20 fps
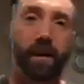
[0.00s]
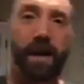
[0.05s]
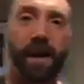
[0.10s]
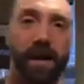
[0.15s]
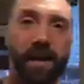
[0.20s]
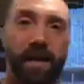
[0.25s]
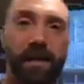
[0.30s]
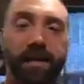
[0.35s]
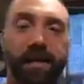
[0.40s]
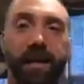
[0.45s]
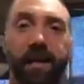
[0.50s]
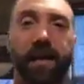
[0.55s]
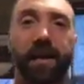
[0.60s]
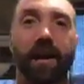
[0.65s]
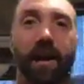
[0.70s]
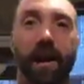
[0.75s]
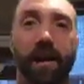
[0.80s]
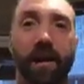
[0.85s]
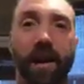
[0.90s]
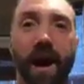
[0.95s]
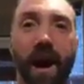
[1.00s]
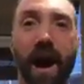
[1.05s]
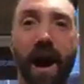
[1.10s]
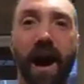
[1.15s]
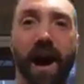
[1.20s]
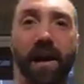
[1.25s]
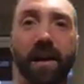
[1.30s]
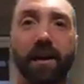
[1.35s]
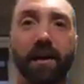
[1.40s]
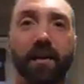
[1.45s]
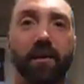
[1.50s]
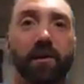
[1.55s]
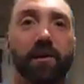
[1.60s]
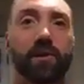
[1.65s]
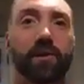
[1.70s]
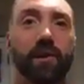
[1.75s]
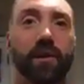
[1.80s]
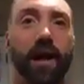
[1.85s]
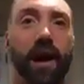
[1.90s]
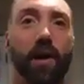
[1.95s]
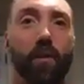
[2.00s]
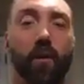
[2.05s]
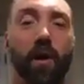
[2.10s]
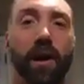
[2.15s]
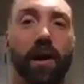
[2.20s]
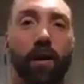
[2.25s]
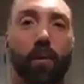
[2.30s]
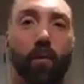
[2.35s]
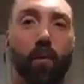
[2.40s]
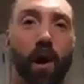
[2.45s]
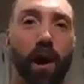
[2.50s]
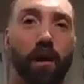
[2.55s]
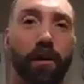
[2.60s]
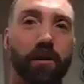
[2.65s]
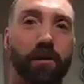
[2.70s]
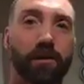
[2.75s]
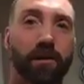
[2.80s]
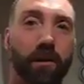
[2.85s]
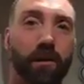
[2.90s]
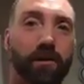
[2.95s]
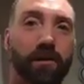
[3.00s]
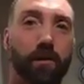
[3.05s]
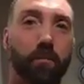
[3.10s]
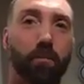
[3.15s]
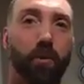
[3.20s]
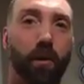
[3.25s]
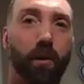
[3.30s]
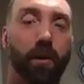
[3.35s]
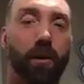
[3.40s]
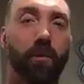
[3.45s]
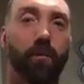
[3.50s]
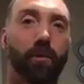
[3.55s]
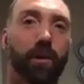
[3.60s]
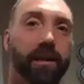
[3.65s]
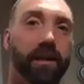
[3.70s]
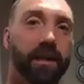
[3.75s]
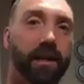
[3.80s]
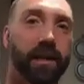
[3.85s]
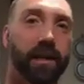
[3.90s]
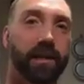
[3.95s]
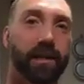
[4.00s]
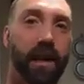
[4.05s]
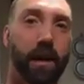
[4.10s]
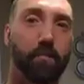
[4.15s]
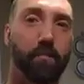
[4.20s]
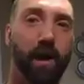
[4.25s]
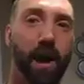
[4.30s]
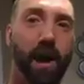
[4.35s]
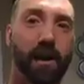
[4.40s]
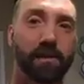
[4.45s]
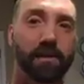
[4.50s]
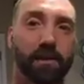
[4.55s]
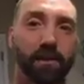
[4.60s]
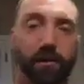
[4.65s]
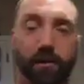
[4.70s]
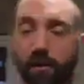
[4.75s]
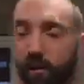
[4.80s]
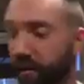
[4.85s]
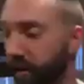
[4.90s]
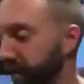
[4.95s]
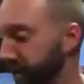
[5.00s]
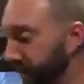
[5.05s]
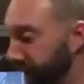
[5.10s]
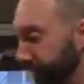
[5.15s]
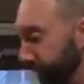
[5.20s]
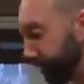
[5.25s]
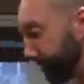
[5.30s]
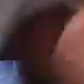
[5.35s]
and get it on high, so that way our water starts to boil and we can get that pasta cooking.